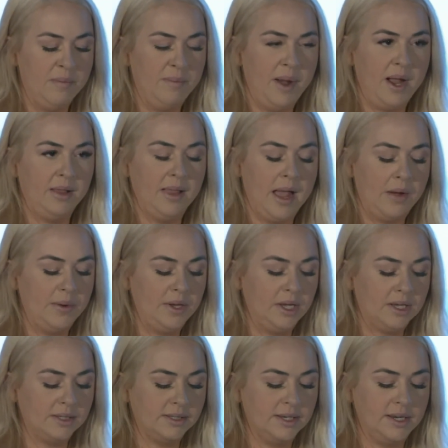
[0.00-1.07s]
by allowing
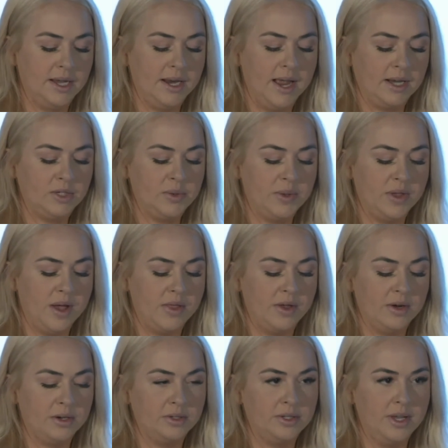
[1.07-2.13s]
us to connect with
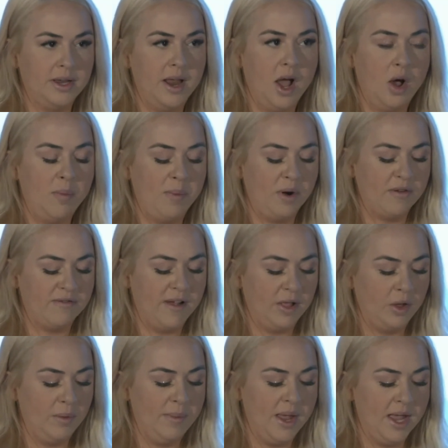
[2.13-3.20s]
others and help our
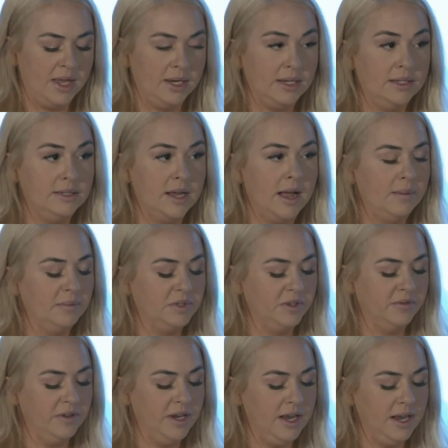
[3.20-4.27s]
fellow man in times
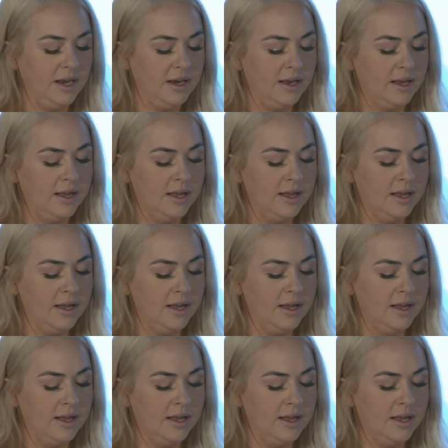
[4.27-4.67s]
of need.